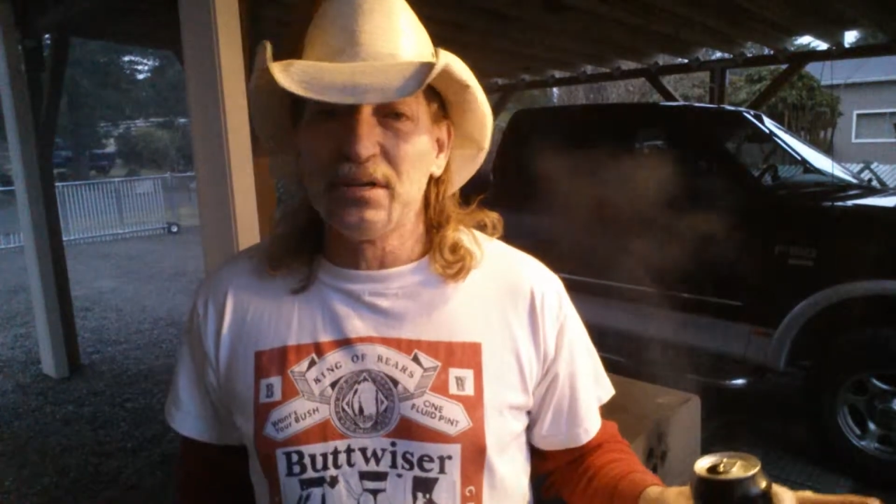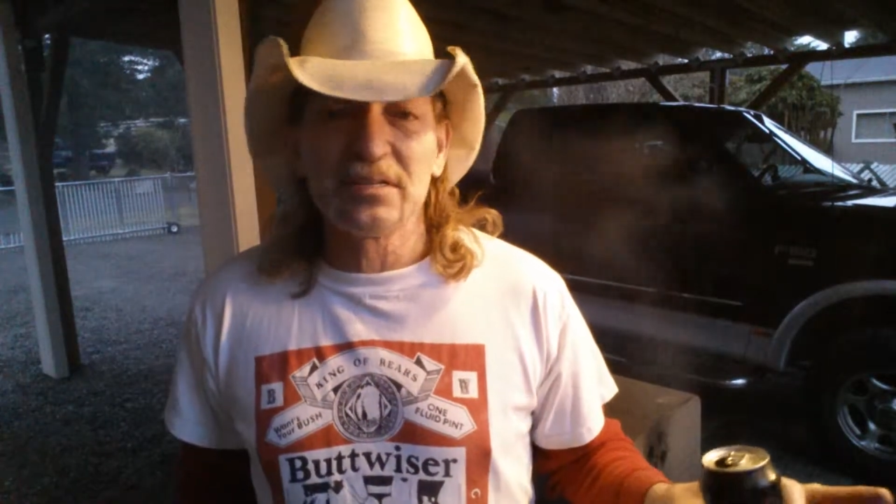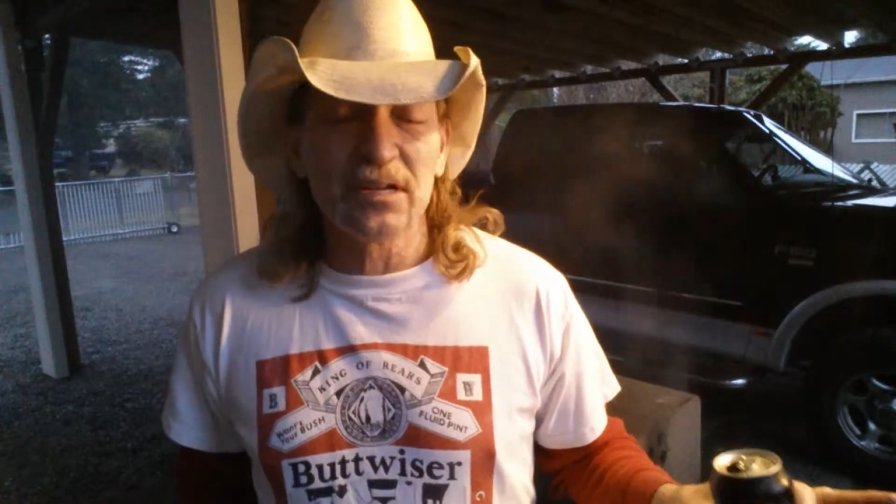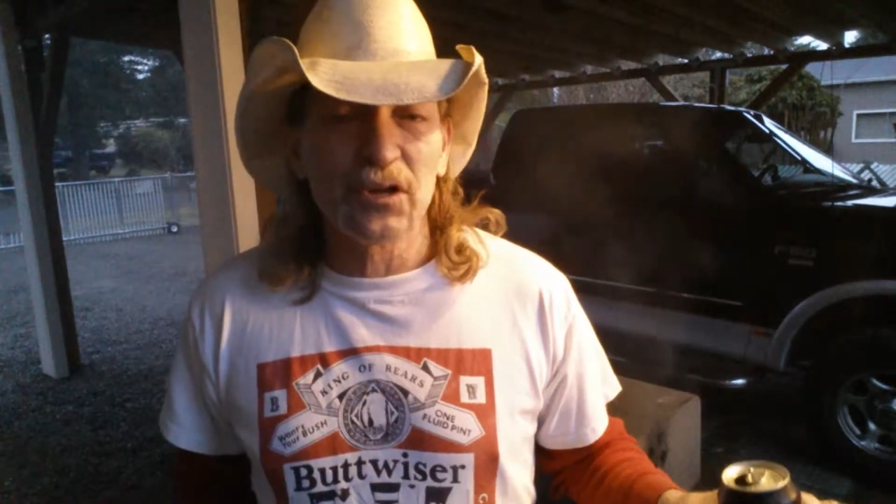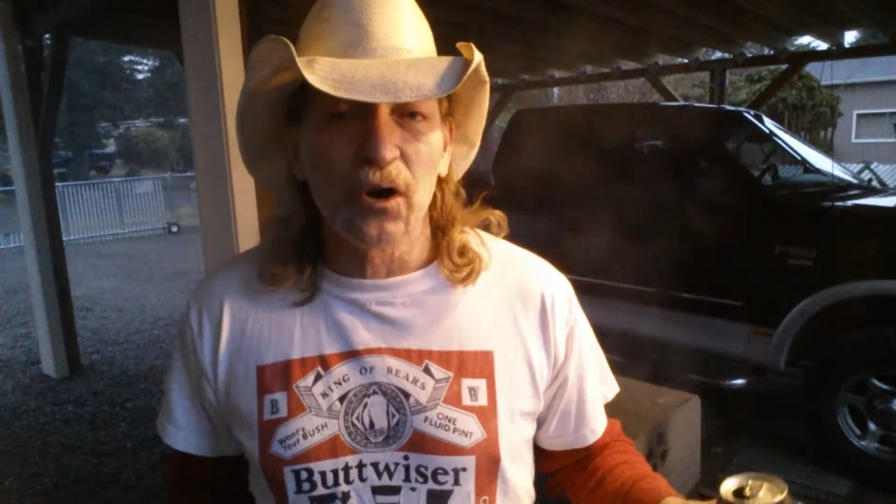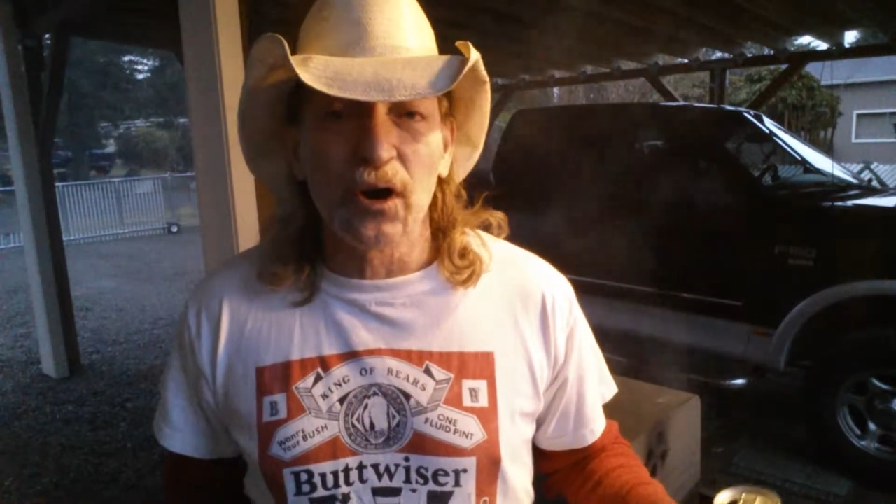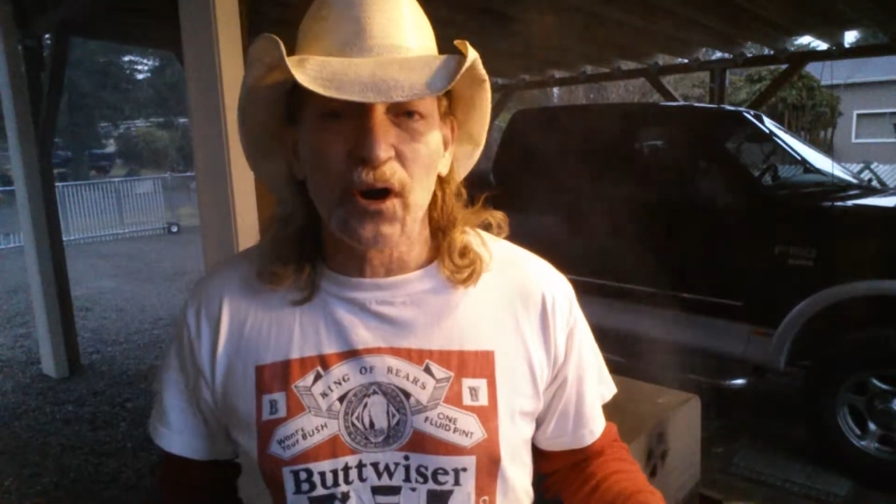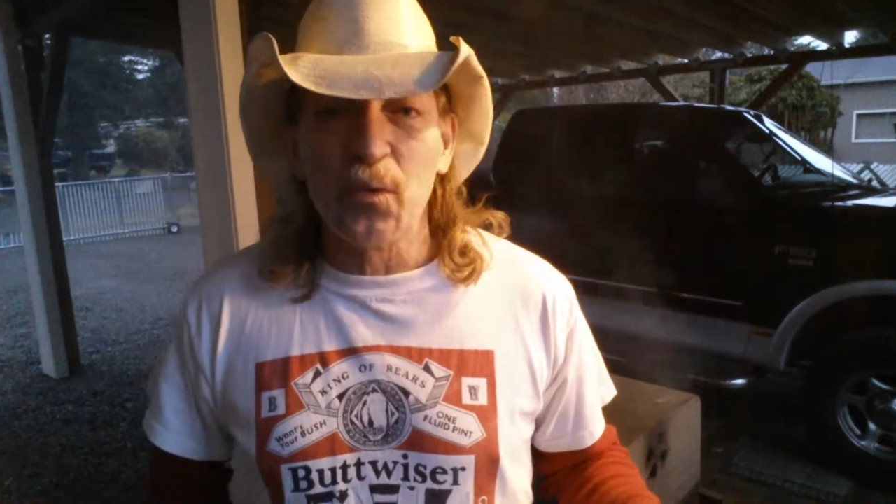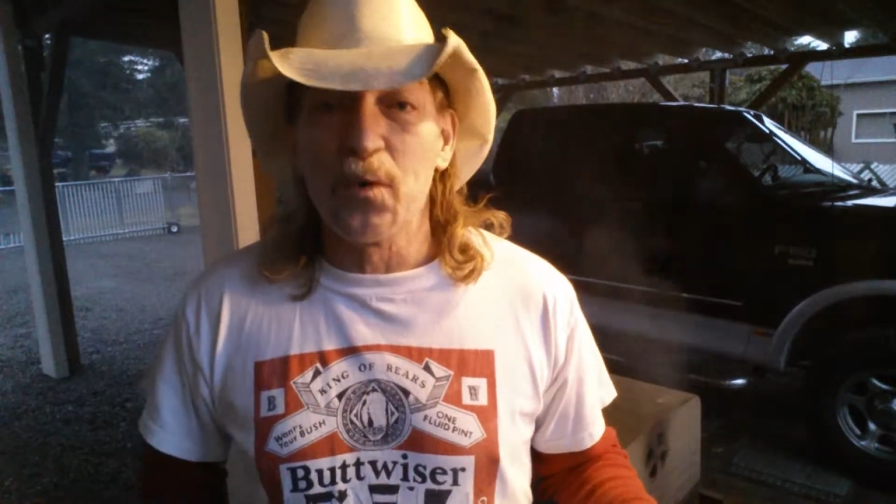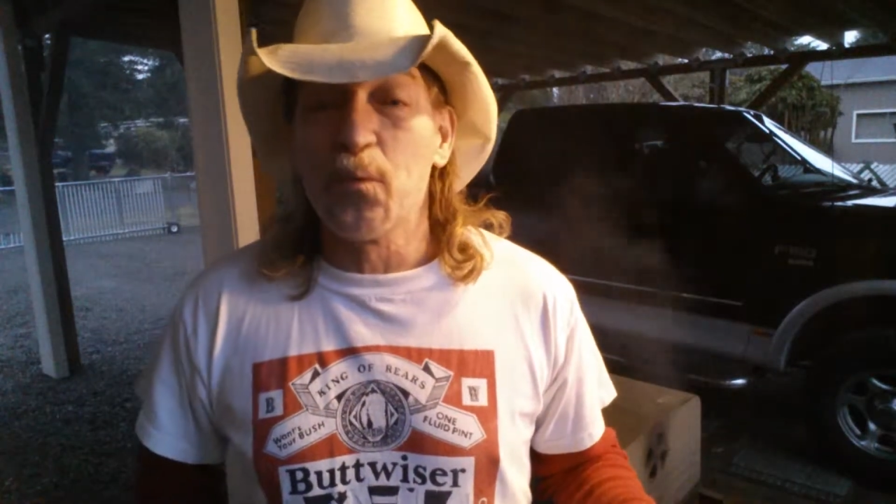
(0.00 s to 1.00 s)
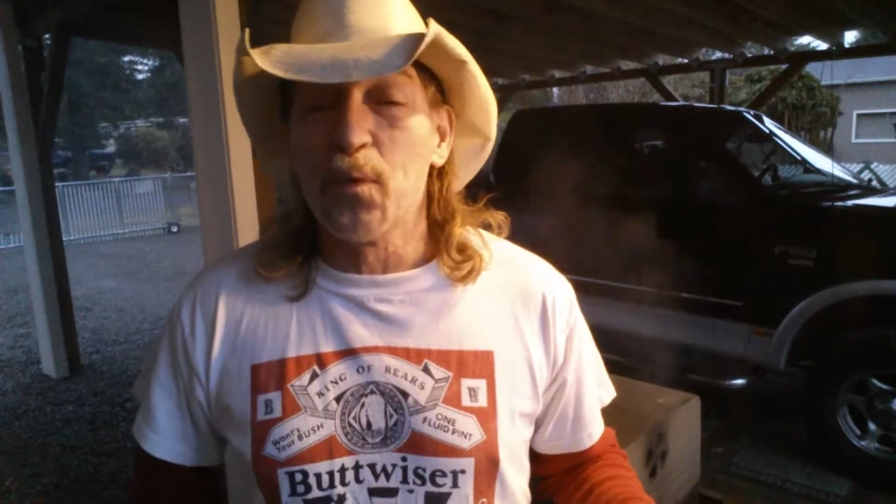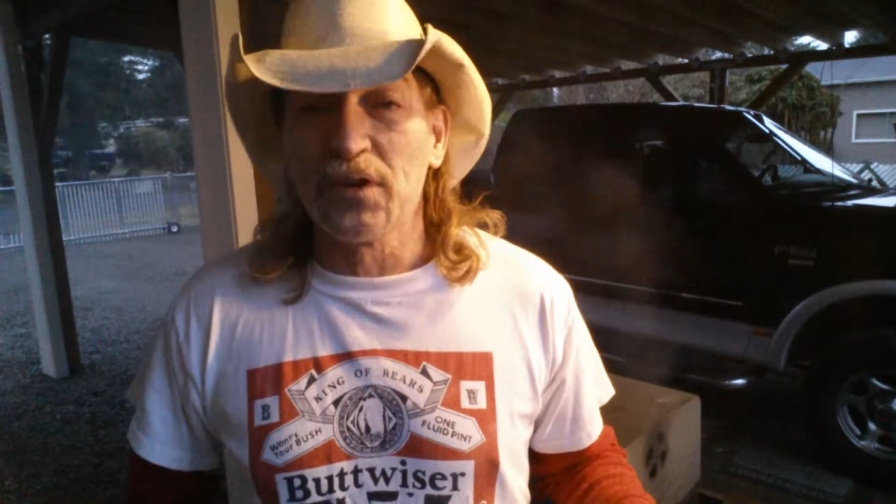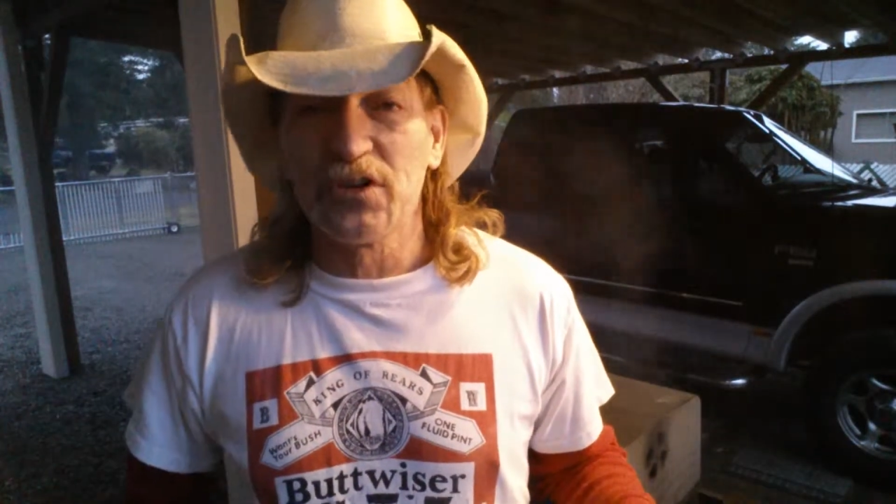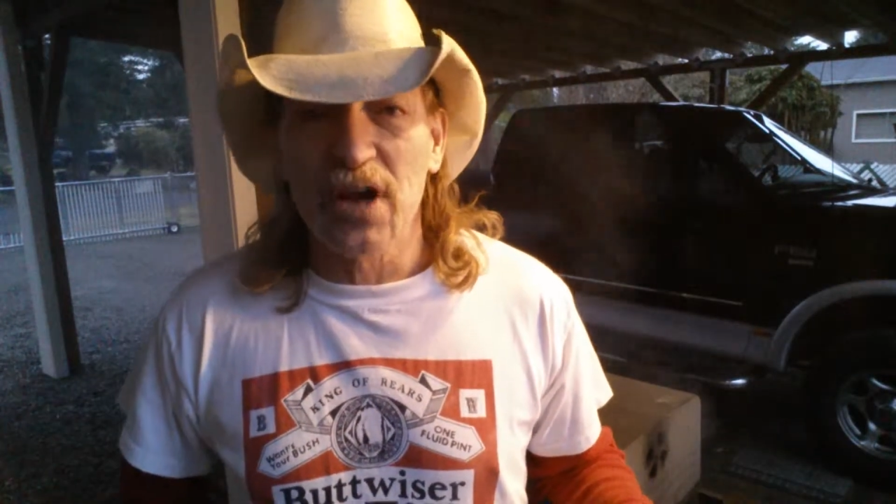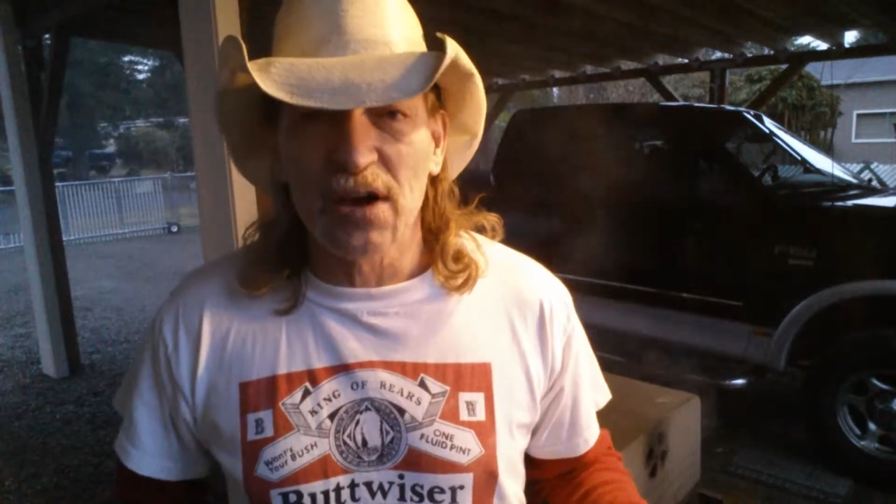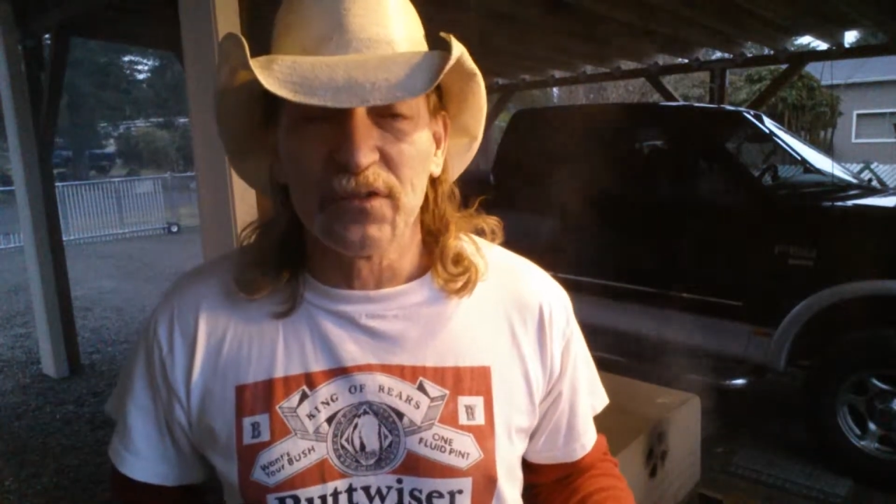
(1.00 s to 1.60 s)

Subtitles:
just not too long ago with a check